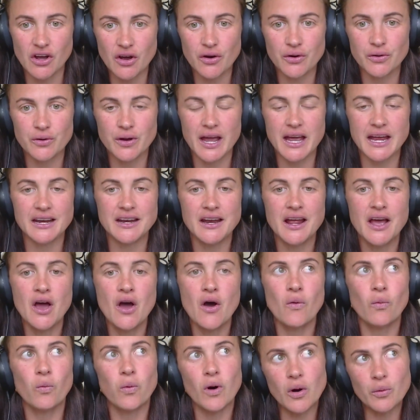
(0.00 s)
And
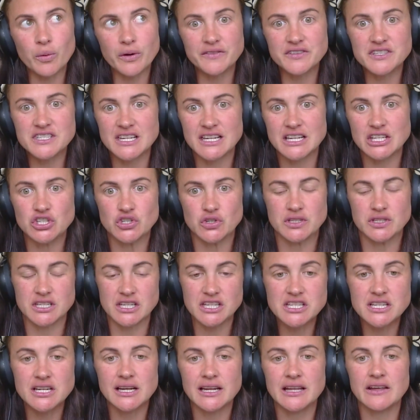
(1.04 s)
what we've seen
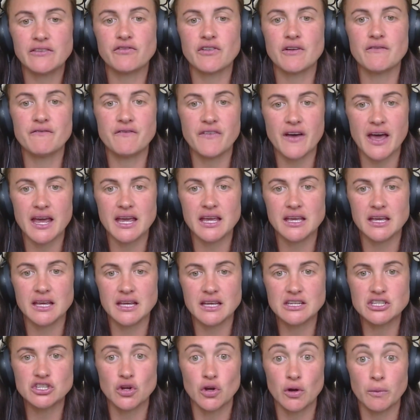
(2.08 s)
traditionally from Vay
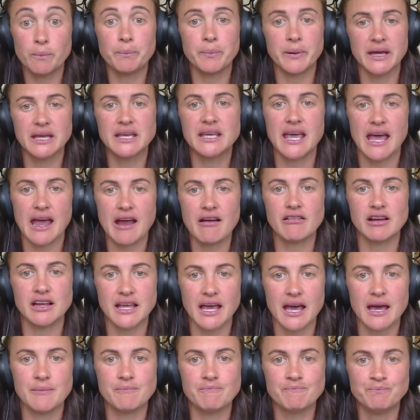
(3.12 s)
is her big carry
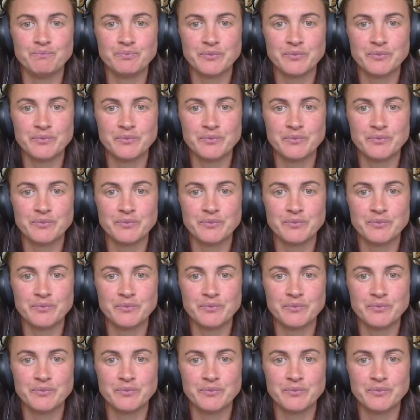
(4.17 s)
game.